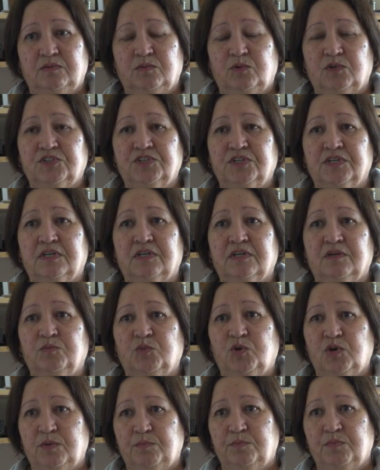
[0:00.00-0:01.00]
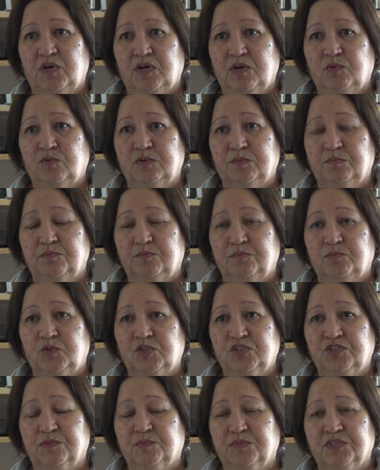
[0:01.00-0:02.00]
washing it in my
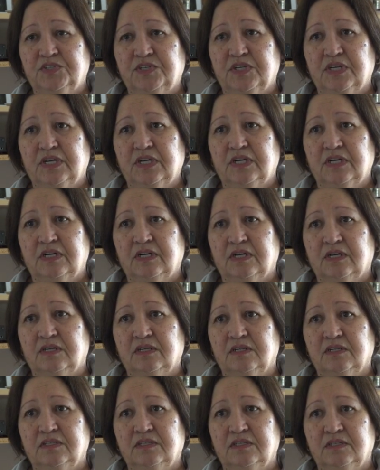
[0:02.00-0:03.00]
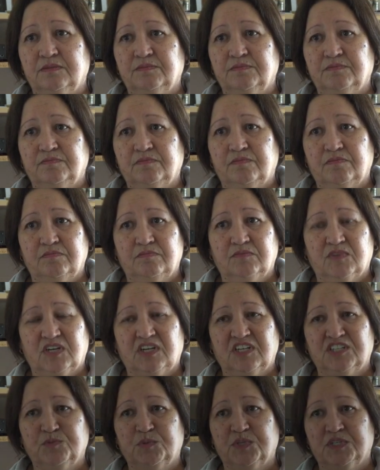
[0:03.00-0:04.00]
washing machine and my
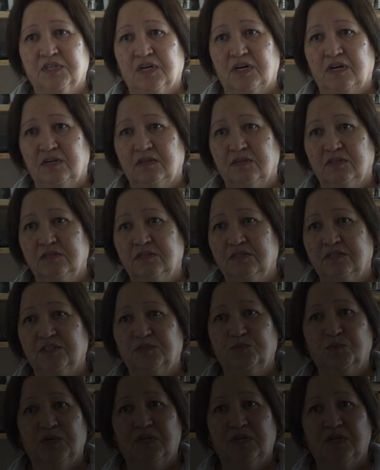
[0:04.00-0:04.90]
husband's clothes as